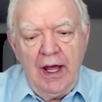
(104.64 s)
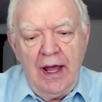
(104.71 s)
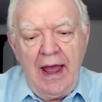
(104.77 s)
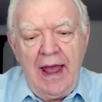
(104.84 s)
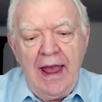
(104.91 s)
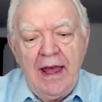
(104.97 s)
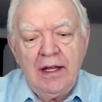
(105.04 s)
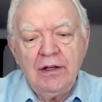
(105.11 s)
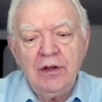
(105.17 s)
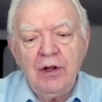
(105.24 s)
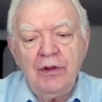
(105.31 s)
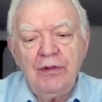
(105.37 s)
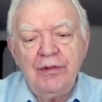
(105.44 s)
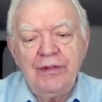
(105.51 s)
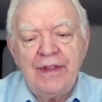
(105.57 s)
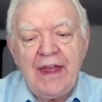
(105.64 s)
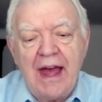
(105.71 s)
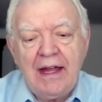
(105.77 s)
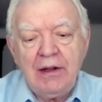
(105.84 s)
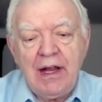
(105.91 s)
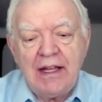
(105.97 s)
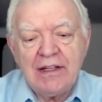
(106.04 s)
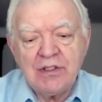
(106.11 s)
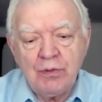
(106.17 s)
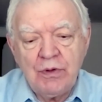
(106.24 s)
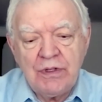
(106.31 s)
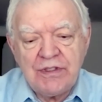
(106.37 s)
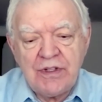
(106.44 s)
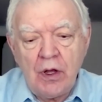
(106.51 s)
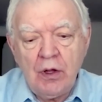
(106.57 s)
And that, as a
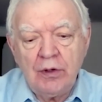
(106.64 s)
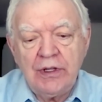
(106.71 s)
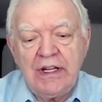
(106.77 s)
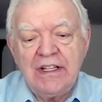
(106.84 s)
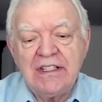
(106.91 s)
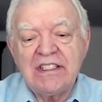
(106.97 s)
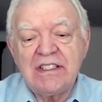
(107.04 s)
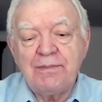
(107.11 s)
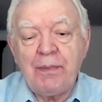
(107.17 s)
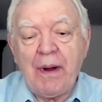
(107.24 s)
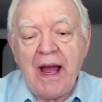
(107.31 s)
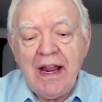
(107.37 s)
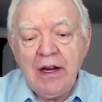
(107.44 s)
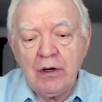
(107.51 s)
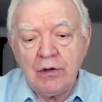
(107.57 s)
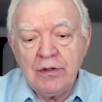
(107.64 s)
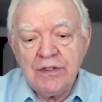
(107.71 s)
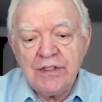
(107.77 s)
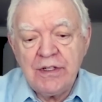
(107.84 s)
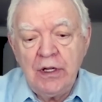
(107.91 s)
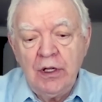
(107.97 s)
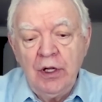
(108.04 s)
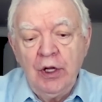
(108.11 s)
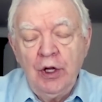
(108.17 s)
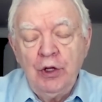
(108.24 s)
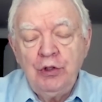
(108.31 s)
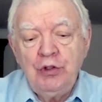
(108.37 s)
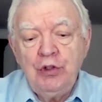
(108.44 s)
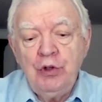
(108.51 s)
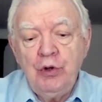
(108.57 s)
result, inspires
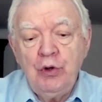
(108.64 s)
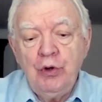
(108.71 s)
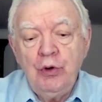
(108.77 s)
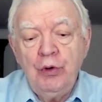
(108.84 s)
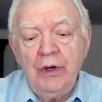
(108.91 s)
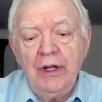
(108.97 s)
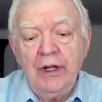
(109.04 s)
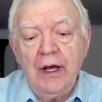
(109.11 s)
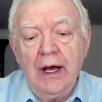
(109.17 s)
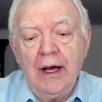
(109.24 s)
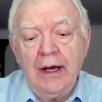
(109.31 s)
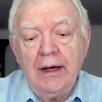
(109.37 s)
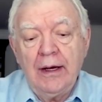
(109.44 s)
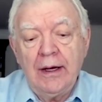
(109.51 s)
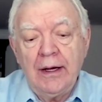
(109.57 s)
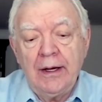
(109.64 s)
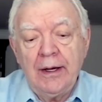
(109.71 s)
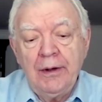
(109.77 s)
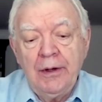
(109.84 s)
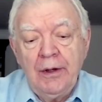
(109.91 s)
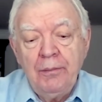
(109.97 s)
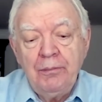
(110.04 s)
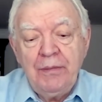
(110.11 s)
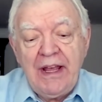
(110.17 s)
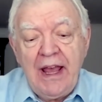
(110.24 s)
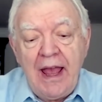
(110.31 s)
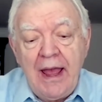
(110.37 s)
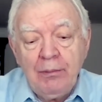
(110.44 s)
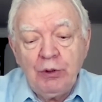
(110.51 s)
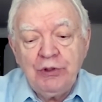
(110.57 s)
to be
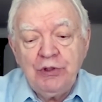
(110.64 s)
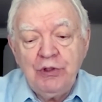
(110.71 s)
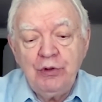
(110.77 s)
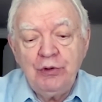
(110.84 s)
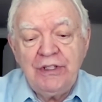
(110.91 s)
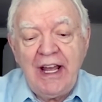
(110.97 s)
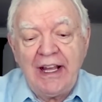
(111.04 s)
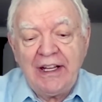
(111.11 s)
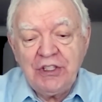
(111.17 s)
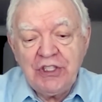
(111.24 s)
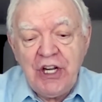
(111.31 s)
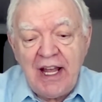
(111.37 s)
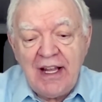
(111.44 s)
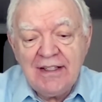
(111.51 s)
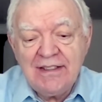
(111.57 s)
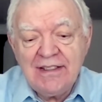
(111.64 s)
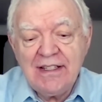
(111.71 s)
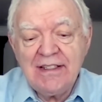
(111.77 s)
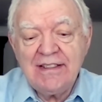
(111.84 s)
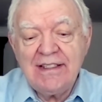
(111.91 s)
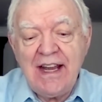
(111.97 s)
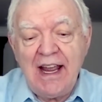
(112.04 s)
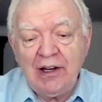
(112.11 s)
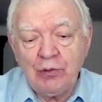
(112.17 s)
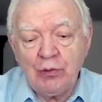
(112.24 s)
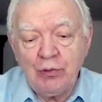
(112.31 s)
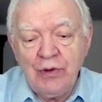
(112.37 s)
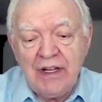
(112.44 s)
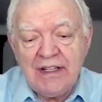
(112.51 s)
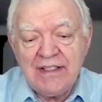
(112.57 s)
able to take chances, take
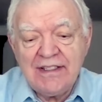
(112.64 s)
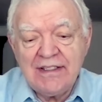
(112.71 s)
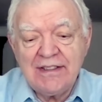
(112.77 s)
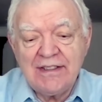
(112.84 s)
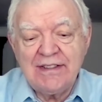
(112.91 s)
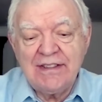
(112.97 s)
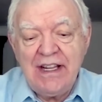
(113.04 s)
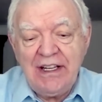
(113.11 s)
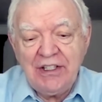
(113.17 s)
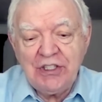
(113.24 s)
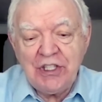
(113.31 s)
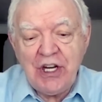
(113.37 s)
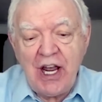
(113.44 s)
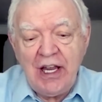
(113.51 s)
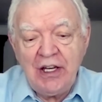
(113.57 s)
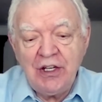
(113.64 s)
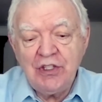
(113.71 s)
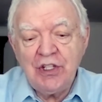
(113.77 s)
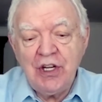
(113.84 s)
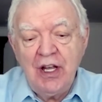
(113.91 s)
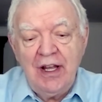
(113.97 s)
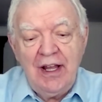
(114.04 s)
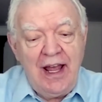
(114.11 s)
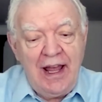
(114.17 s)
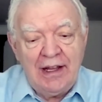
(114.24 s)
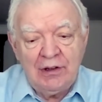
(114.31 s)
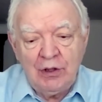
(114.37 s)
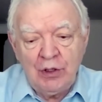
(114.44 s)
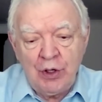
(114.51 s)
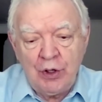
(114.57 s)
risks, seek change,
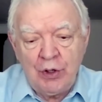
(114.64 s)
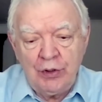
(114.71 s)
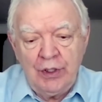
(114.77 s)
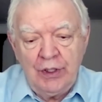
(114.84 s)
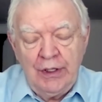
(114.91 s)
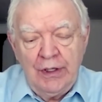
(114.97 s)
and learn.